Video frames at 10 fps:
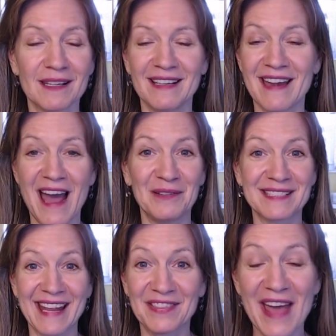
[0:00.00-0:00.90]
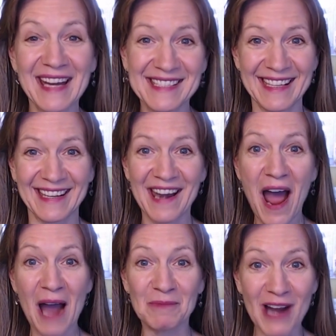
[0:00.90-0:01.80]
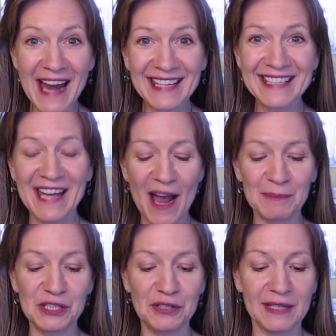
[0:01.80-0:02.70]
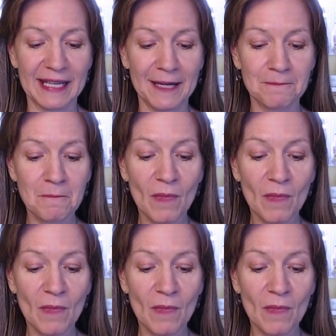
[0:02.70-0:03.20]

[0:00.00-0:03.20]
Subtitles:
and I was like, that's it. I'm writing it, I'm shooting it.